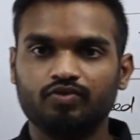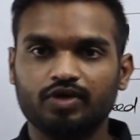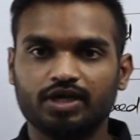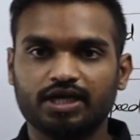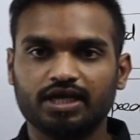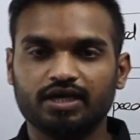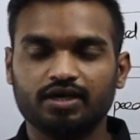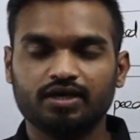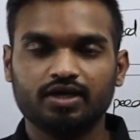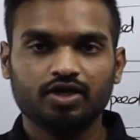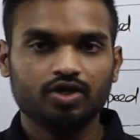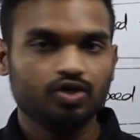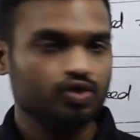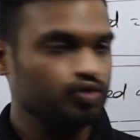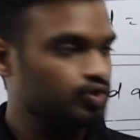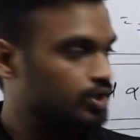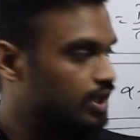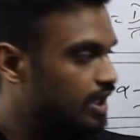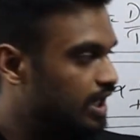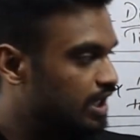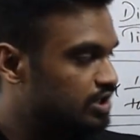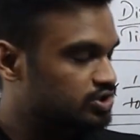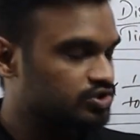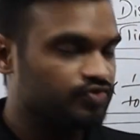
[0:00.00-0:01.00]
Okay, you
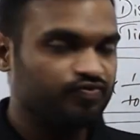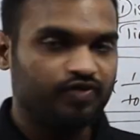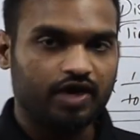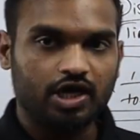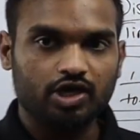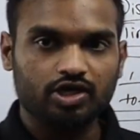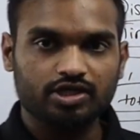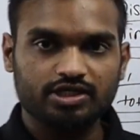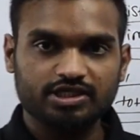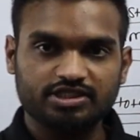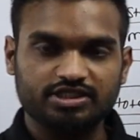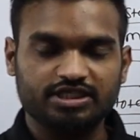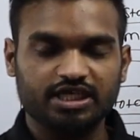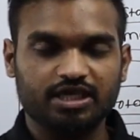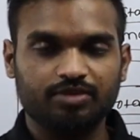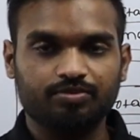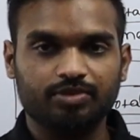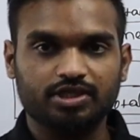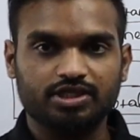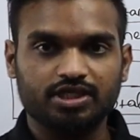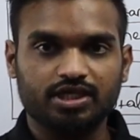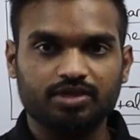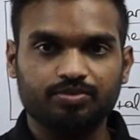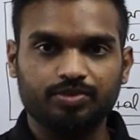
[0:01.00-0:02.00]
can also follow this
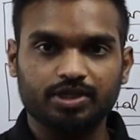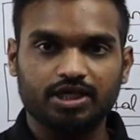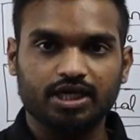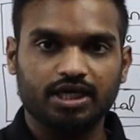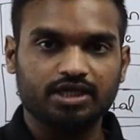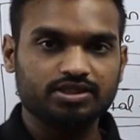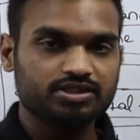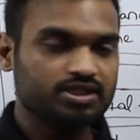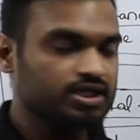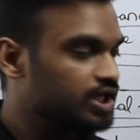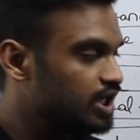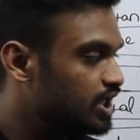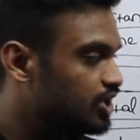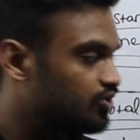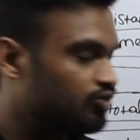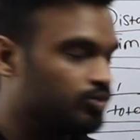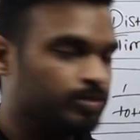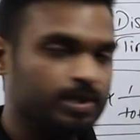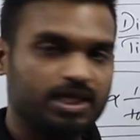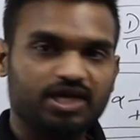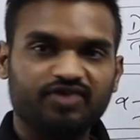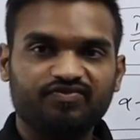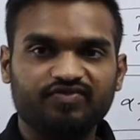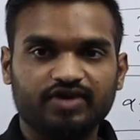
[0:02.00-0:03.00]
same method because it
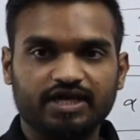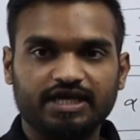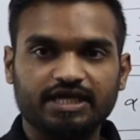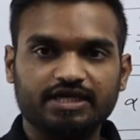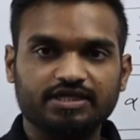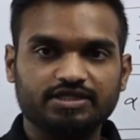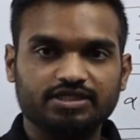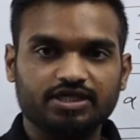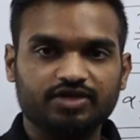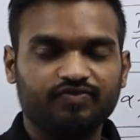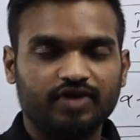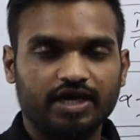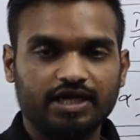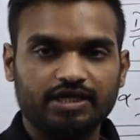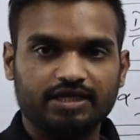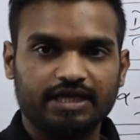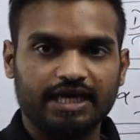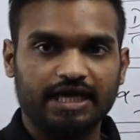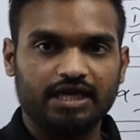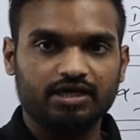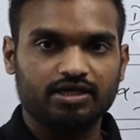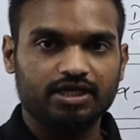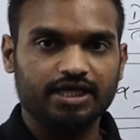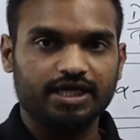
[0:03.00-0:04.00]
will become very easy while
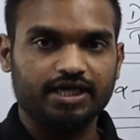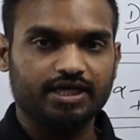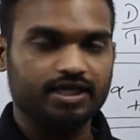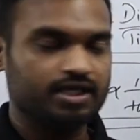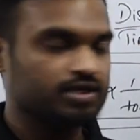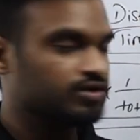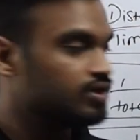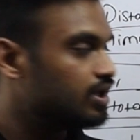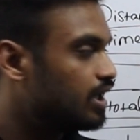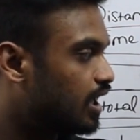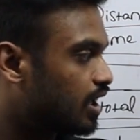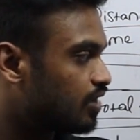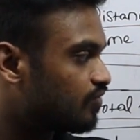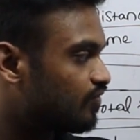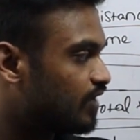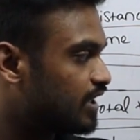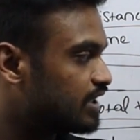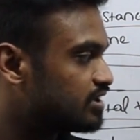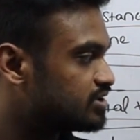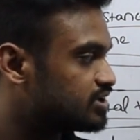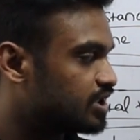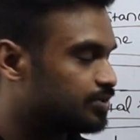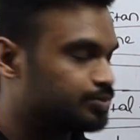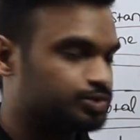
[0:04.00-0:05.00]
calculating or
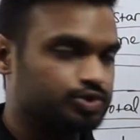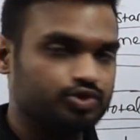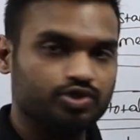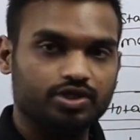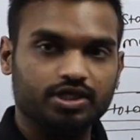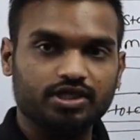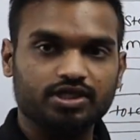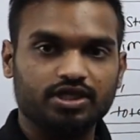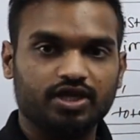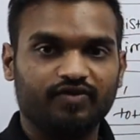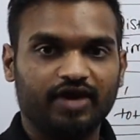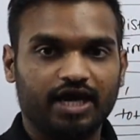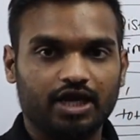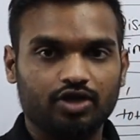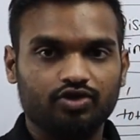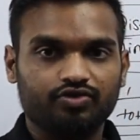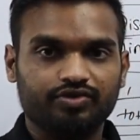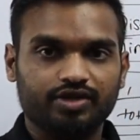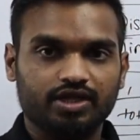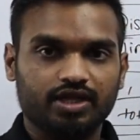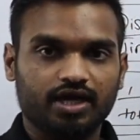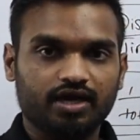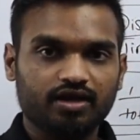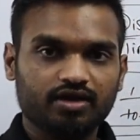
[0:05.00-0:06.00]
while substituting the
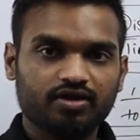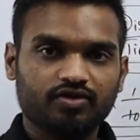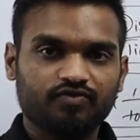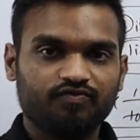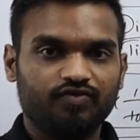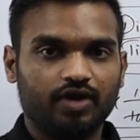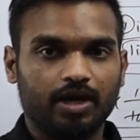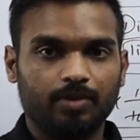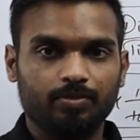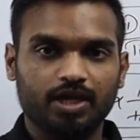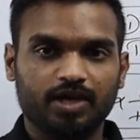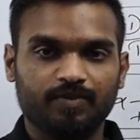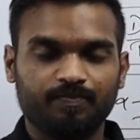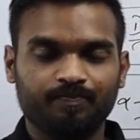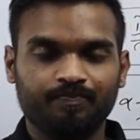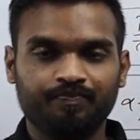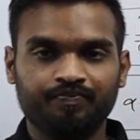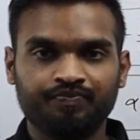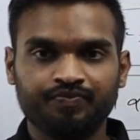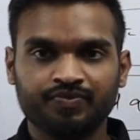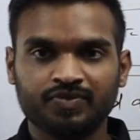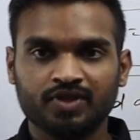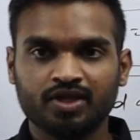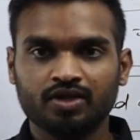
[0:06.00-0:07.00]
value in the formula.
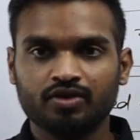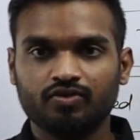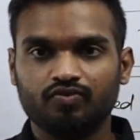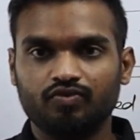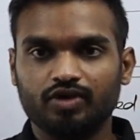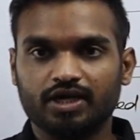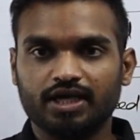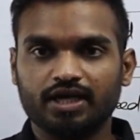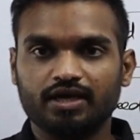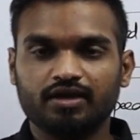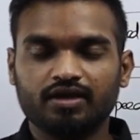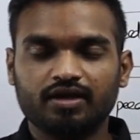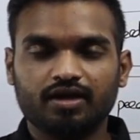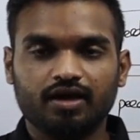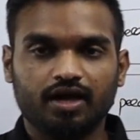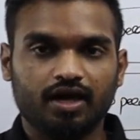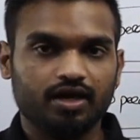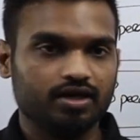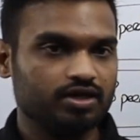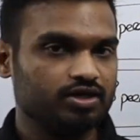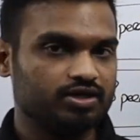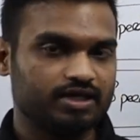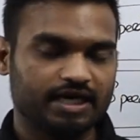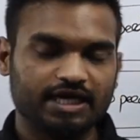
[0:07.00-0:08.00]
Okay,
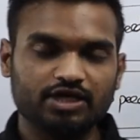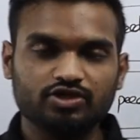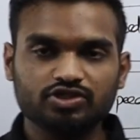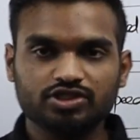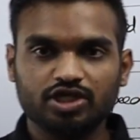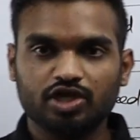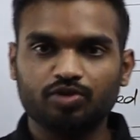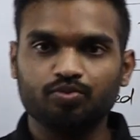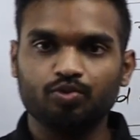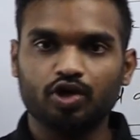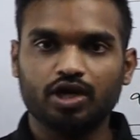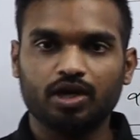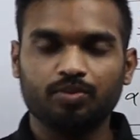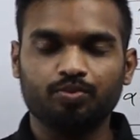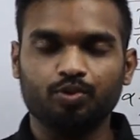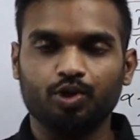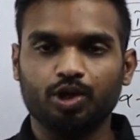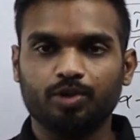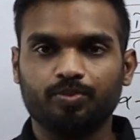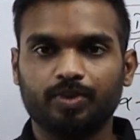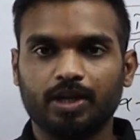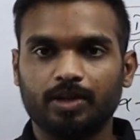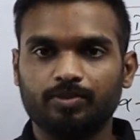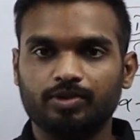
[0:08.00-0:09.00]
and try to solve more and
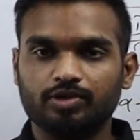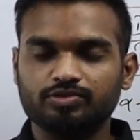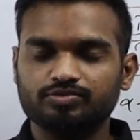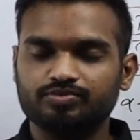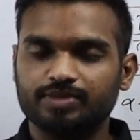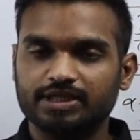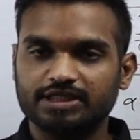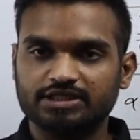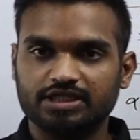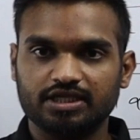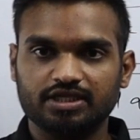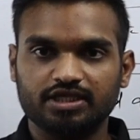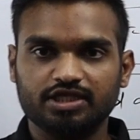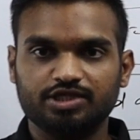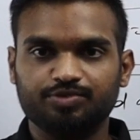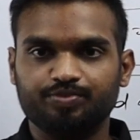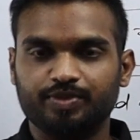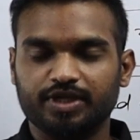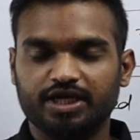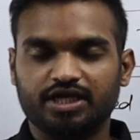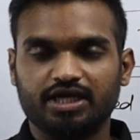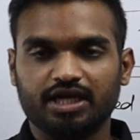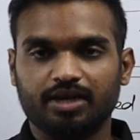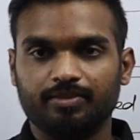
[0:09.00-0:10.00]
more problems based on the
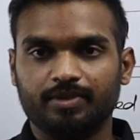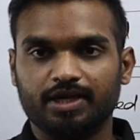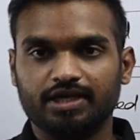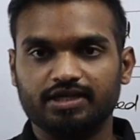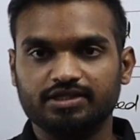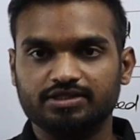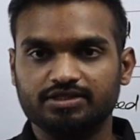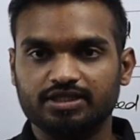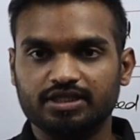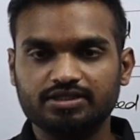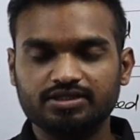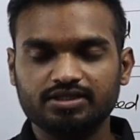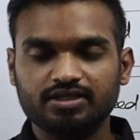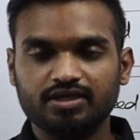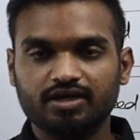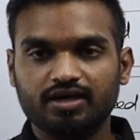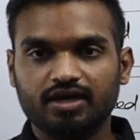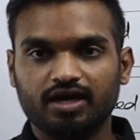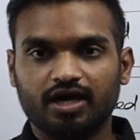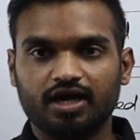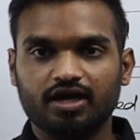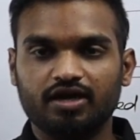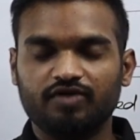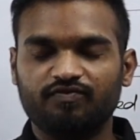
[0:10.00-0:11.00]
speed, time and distance,
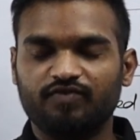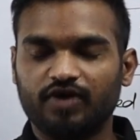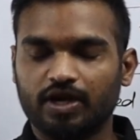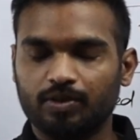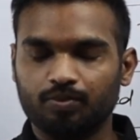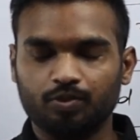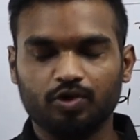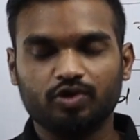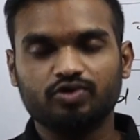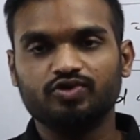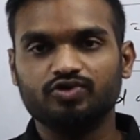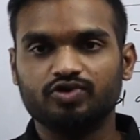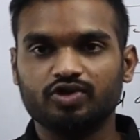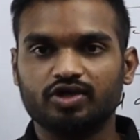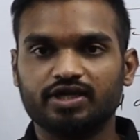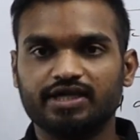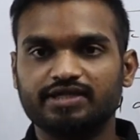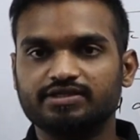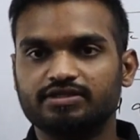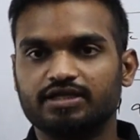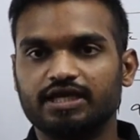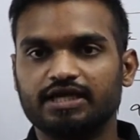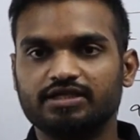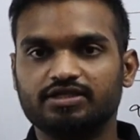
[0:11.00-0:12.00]
and for more
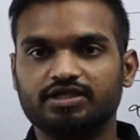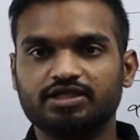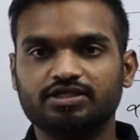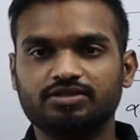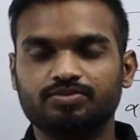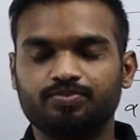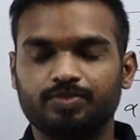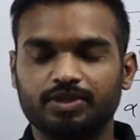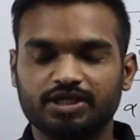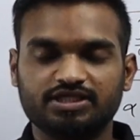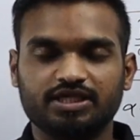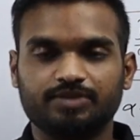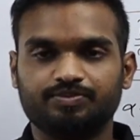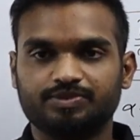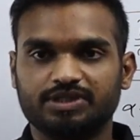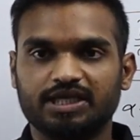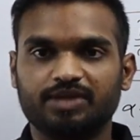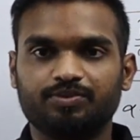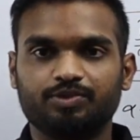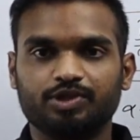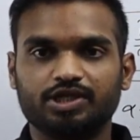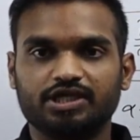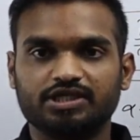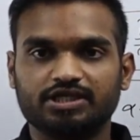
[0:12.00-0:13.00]
tutorials like this, please
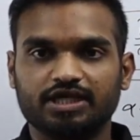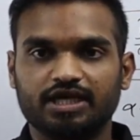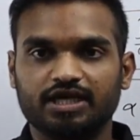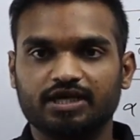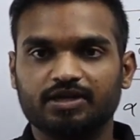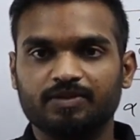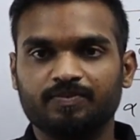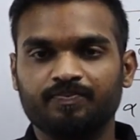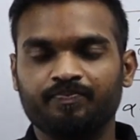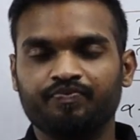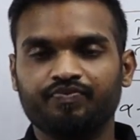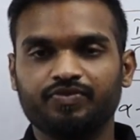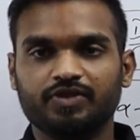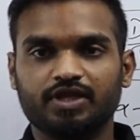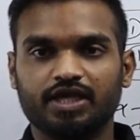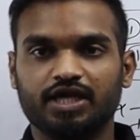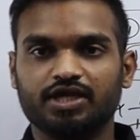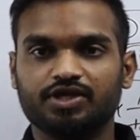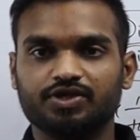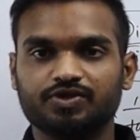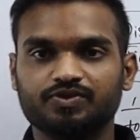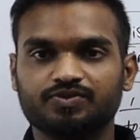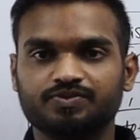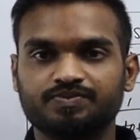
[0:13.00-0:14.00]
subscribe to the channel. Thank